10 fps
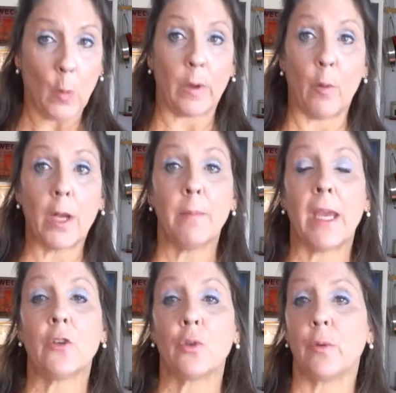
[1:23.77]
We want to
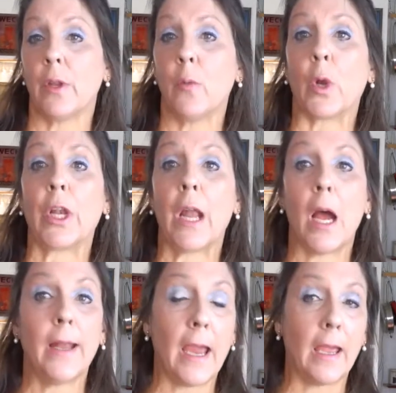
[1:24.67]
make sure that we're
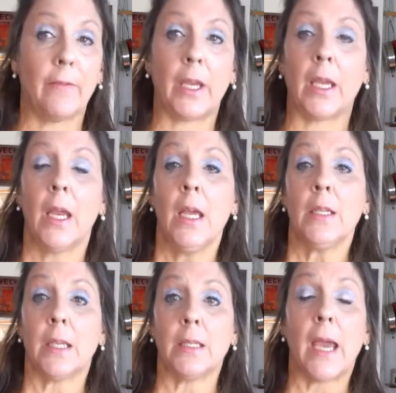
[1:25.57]
not having
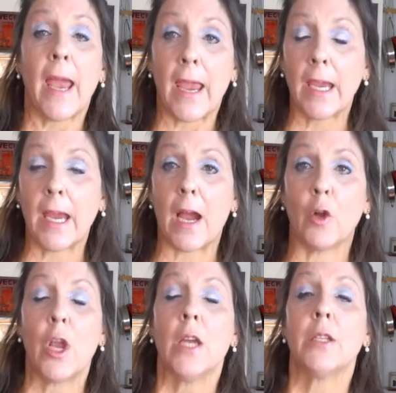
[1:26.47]
to take
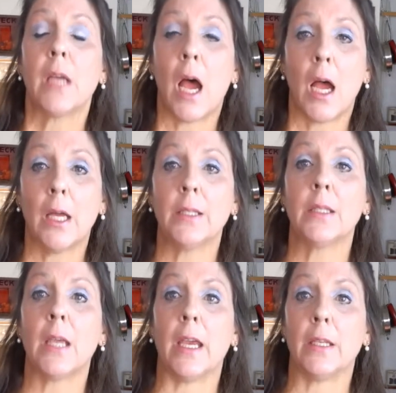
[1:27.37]
out
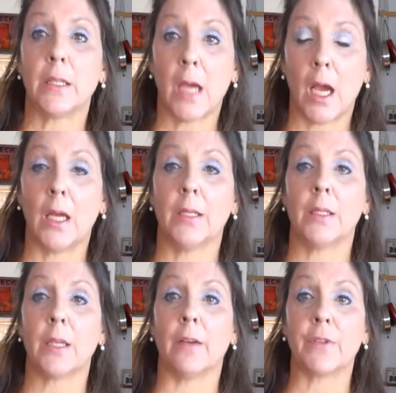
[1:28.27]
tons and
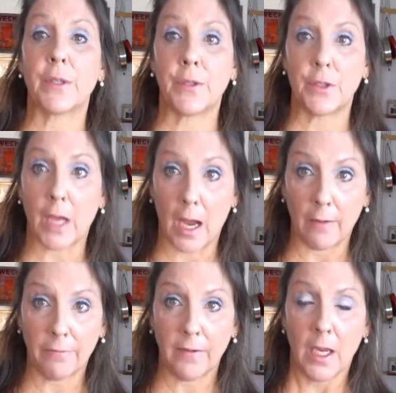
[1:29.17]
tons of
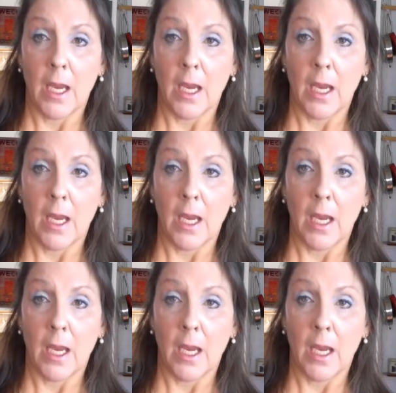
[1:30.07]
stuff